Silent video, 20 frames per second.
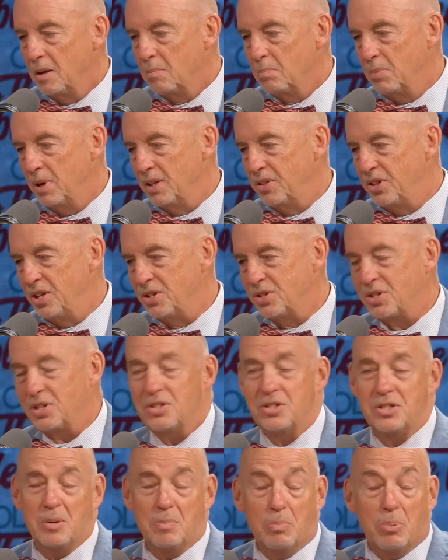but this
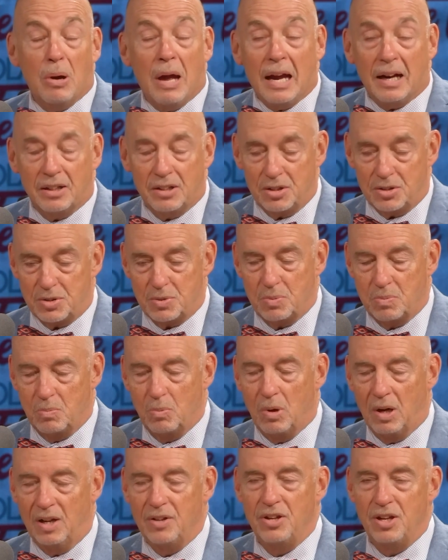is a practice
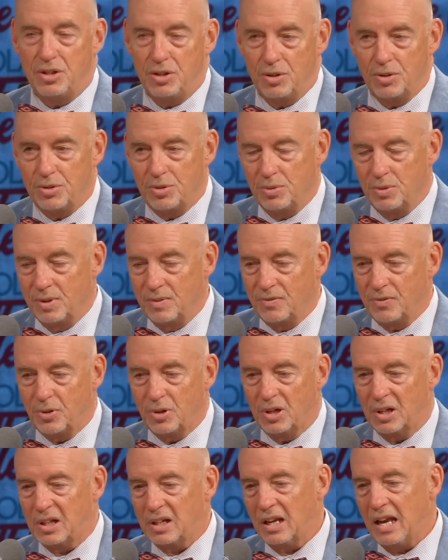one that you're doing for
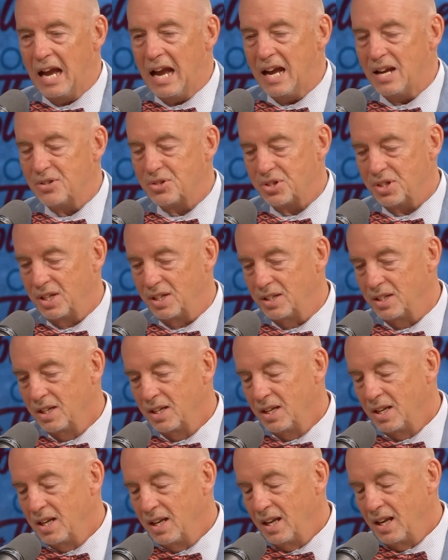a class at
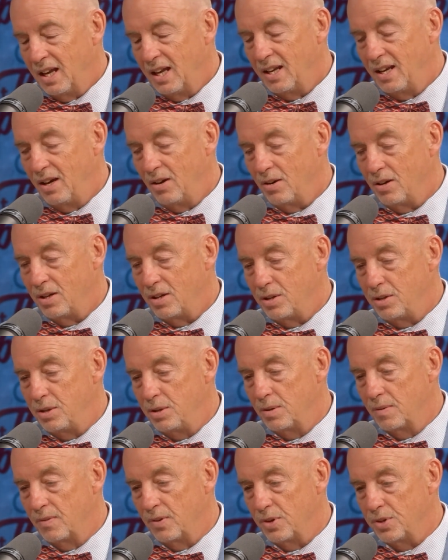an area
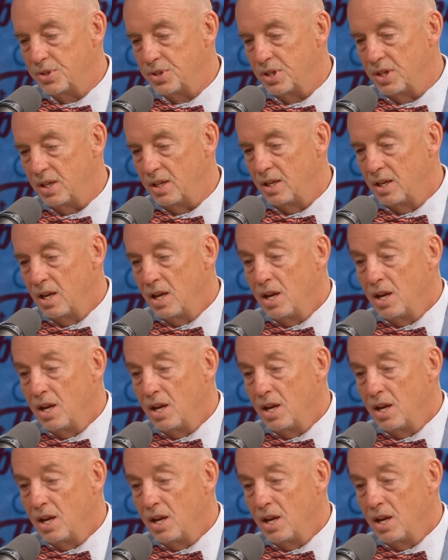university.